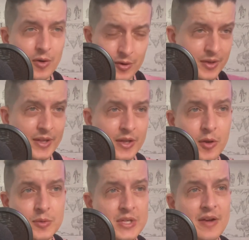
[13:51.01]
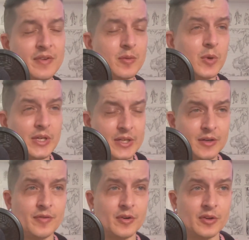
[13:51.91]
or like go deaf in one
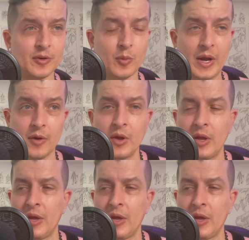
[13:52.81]
ear for a little while,